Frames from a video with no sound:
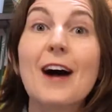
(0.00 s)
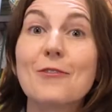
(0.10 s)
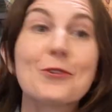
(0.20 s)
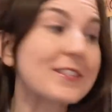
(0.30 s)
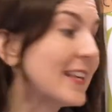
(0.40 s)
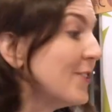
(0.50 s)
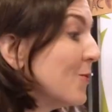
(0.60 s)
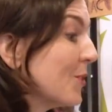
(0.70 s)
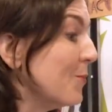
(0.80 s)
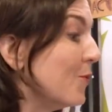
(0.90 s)
Of course, then you
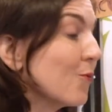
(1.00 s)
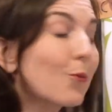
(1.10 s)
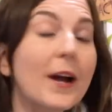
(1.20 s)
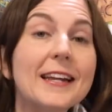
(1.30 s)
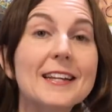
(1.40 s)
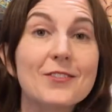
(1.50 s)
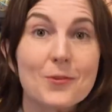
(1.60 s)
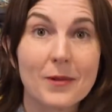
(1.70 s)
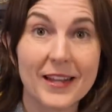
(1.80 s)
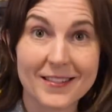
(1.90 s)
can move right
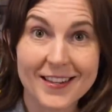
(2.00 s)
into plant